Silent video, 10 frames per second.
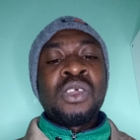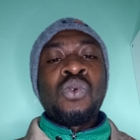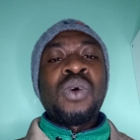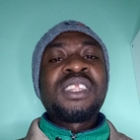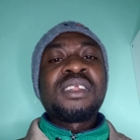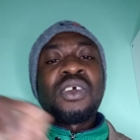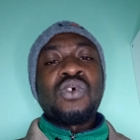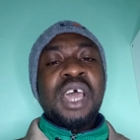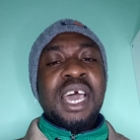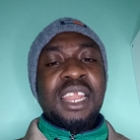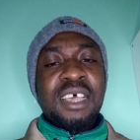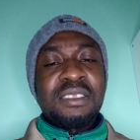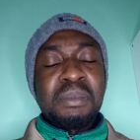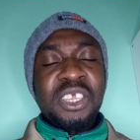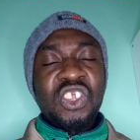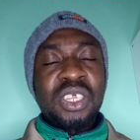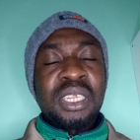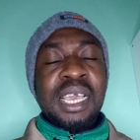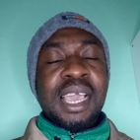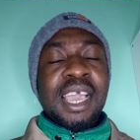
what the Quran has mentioned,